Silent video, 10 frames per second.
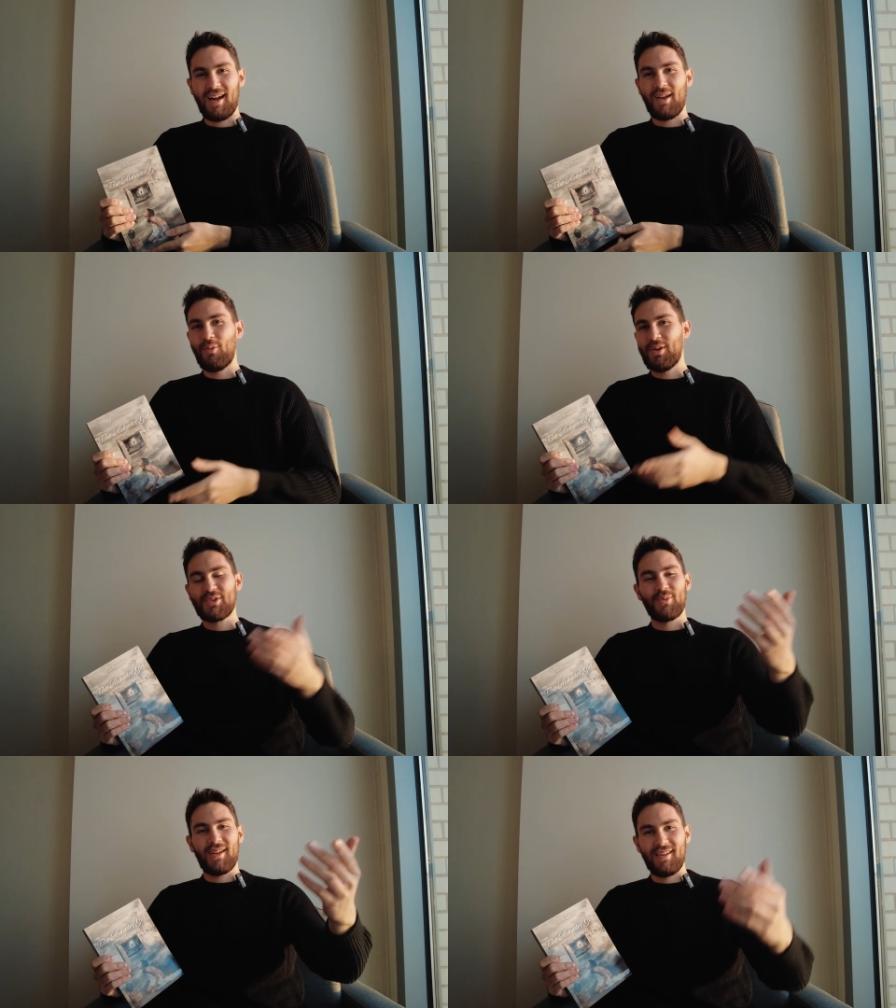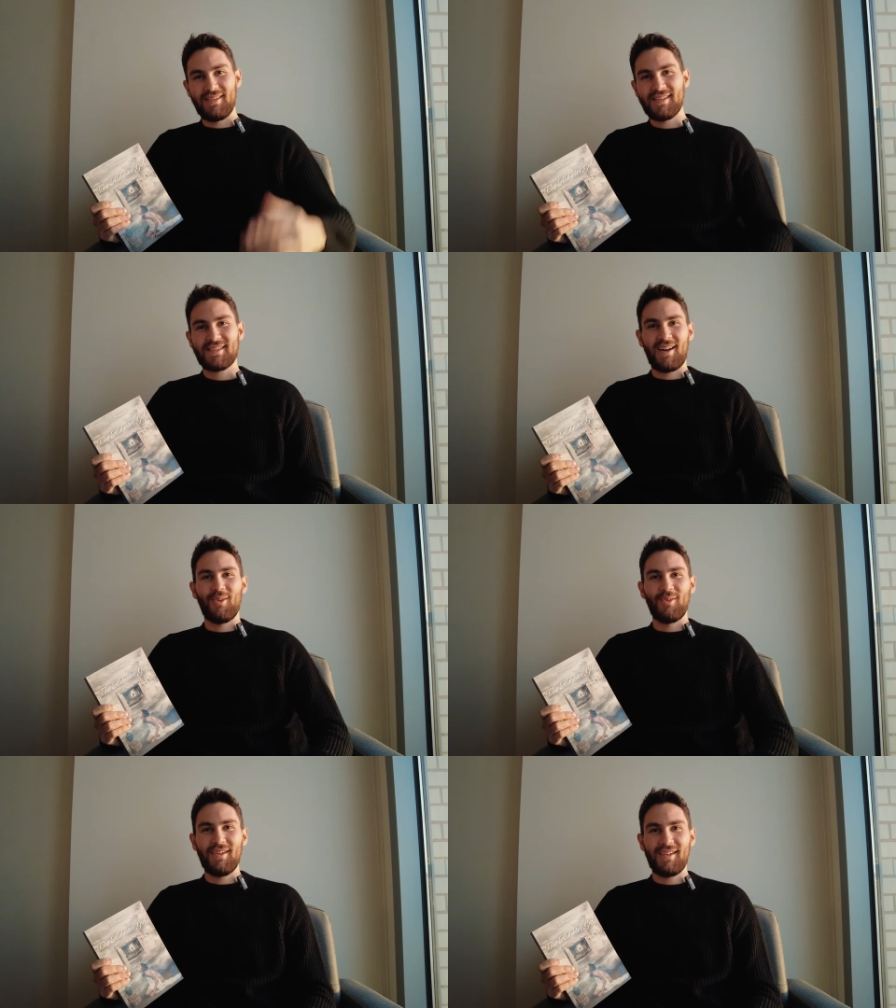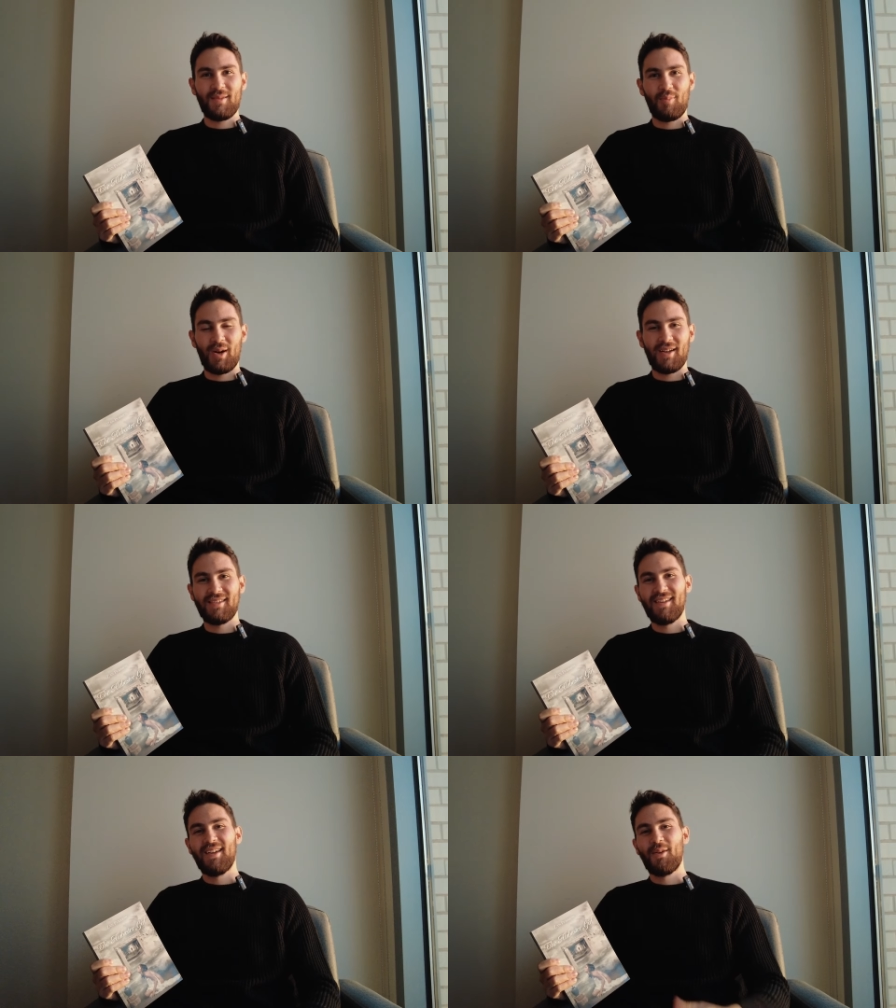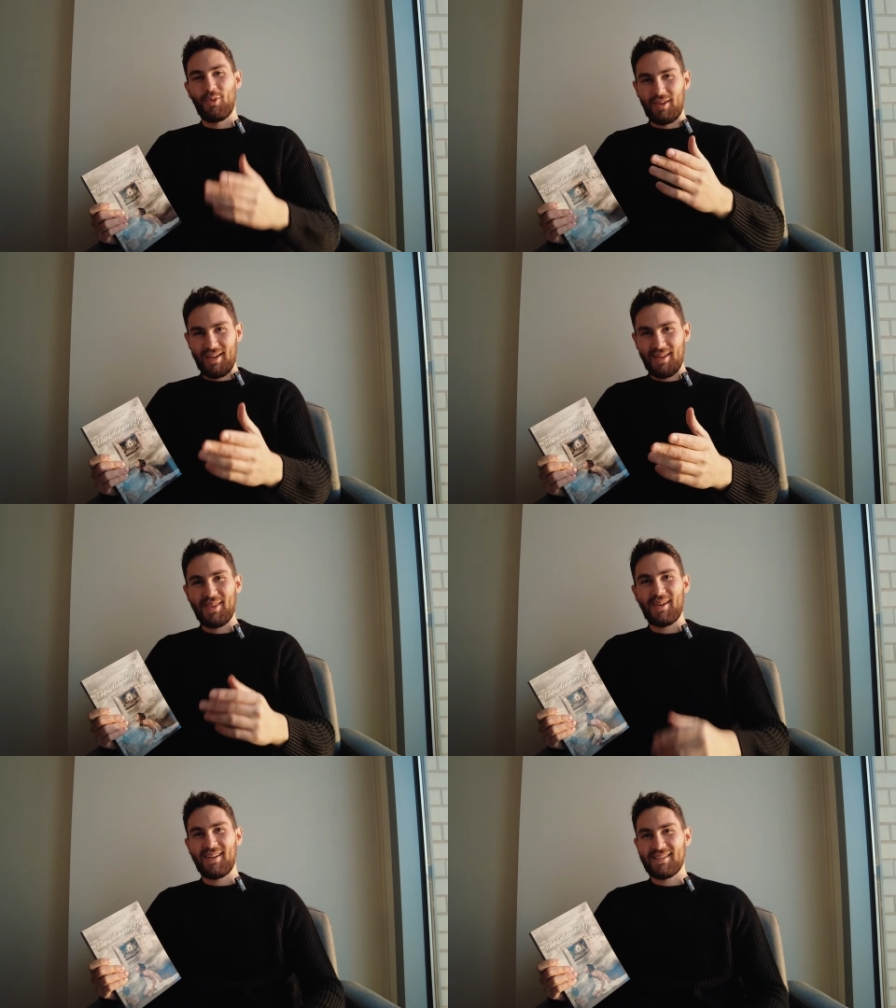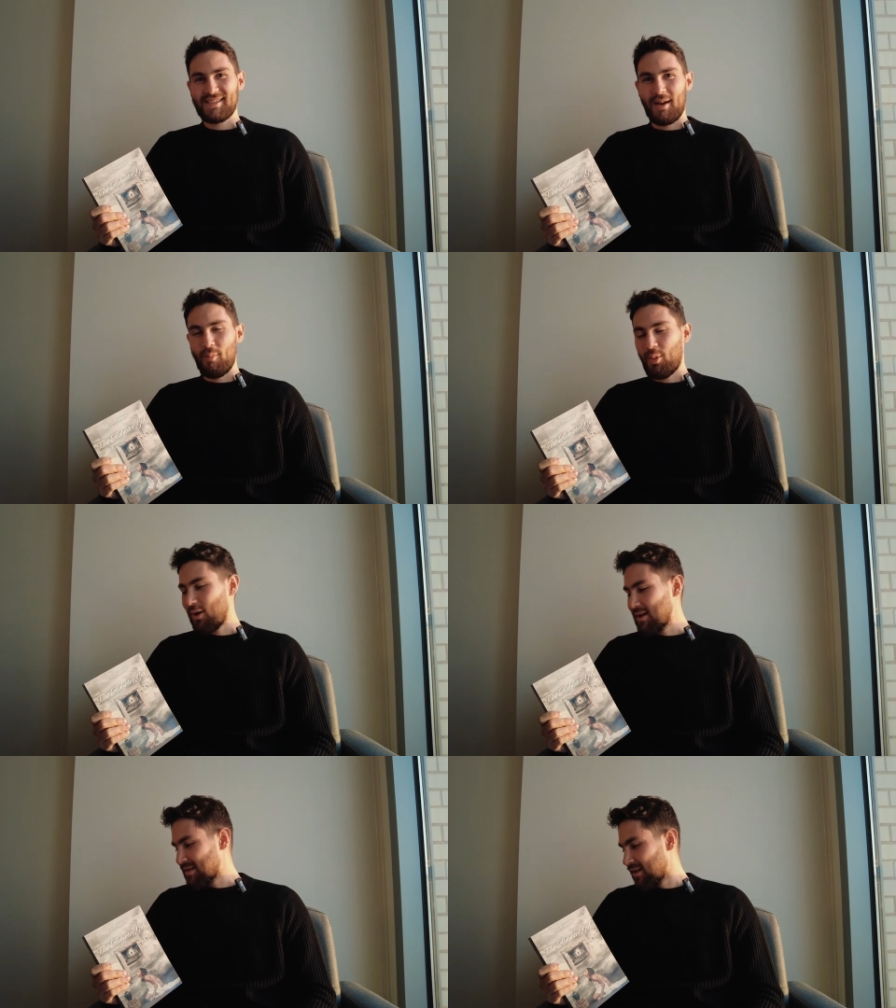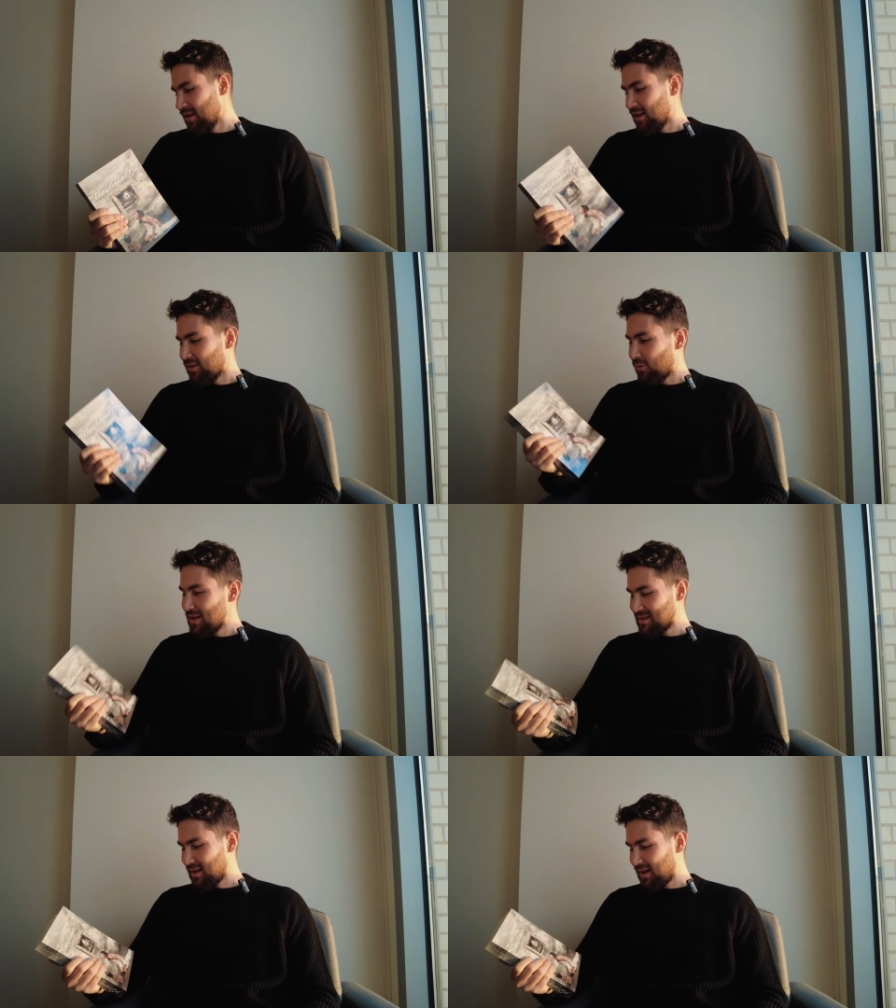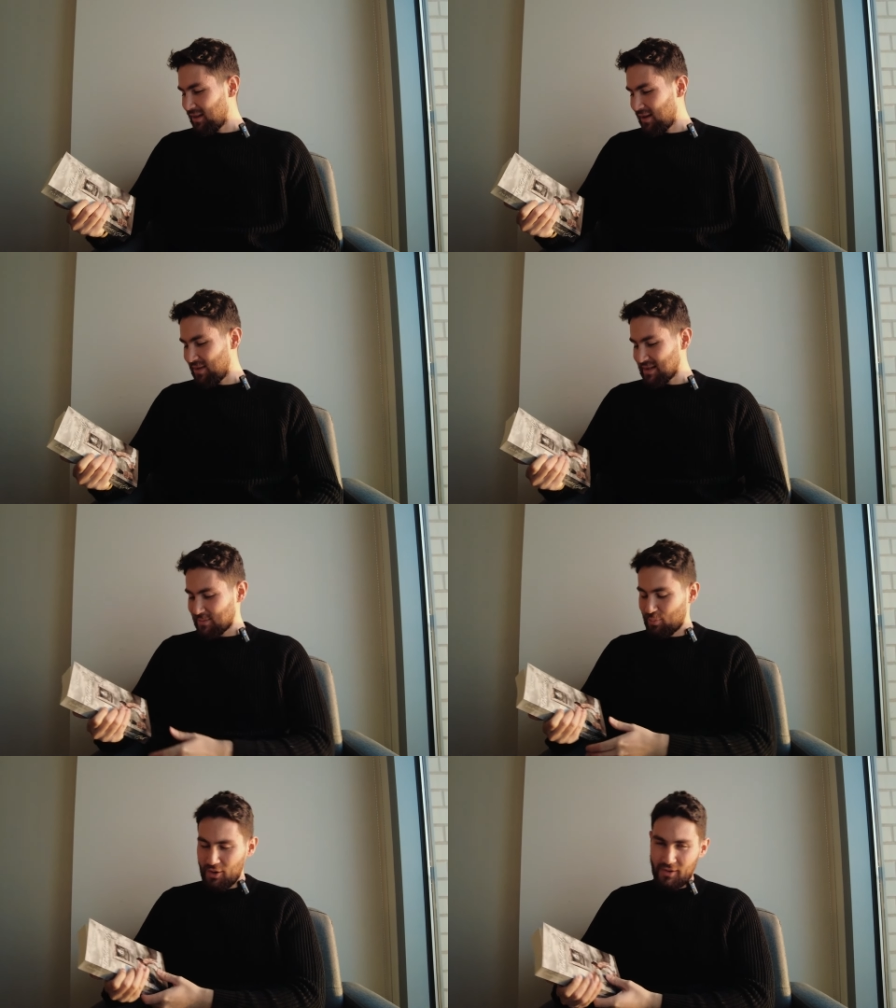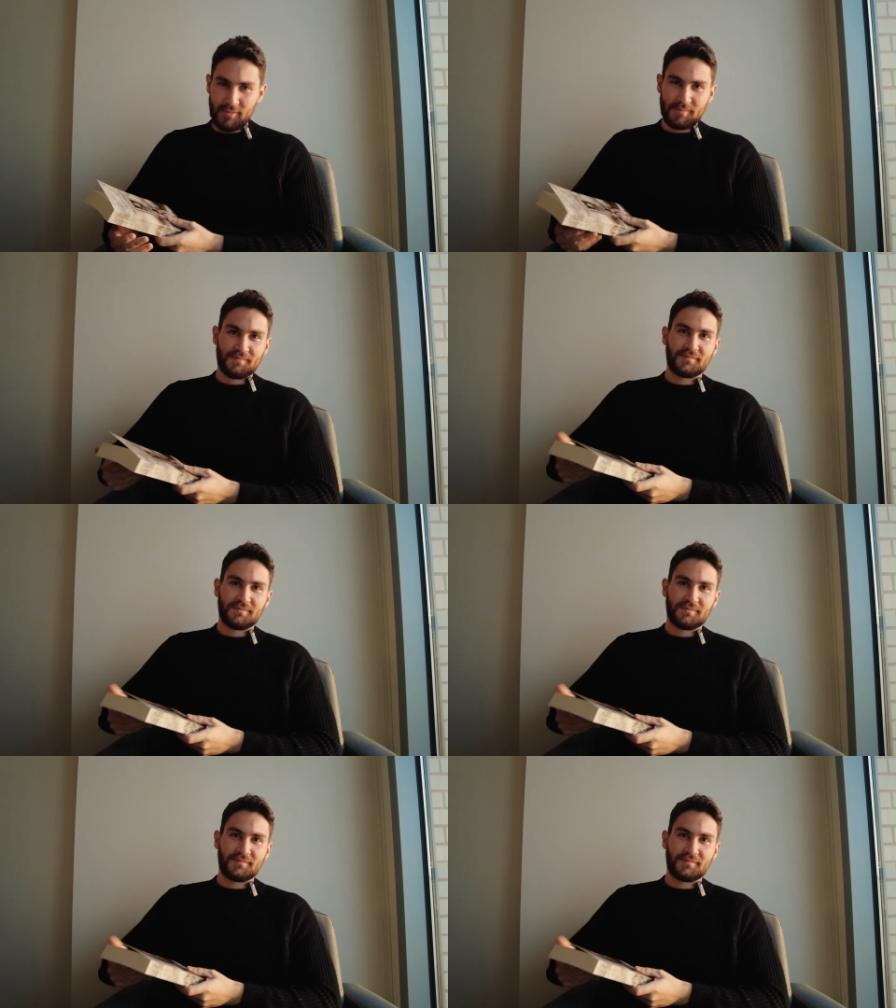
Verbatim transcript: I wish we had a discount link, but we'll get there at some point. The reason I love this book